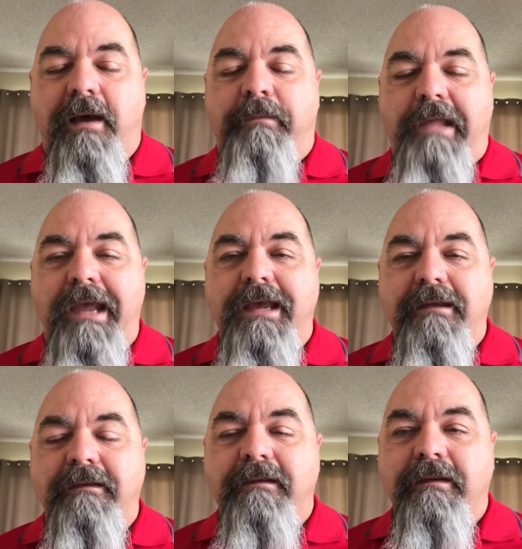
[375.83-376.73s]

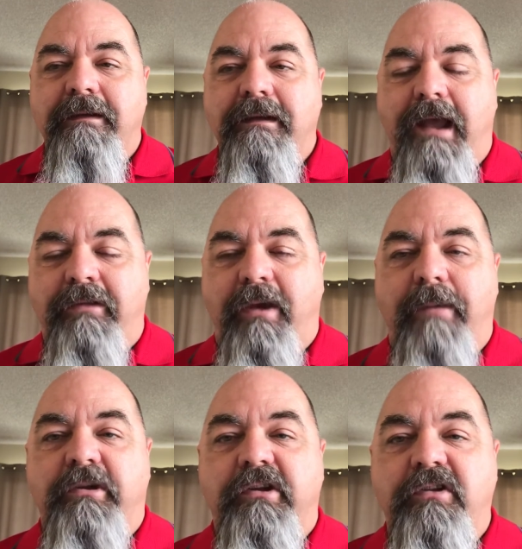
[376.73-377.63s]
blanket, and they're
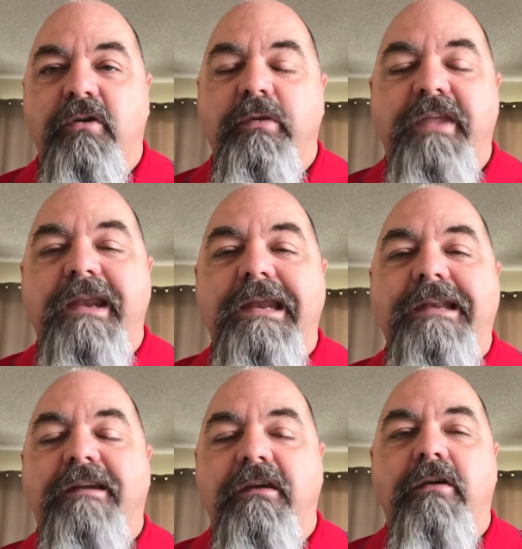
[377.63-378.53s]
able to do what they need
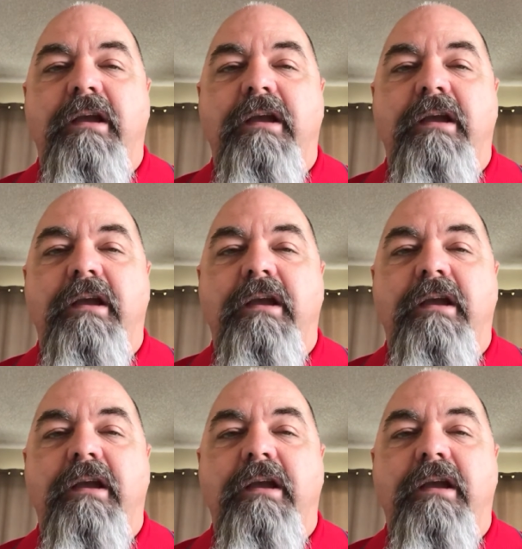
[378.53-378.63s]
to do.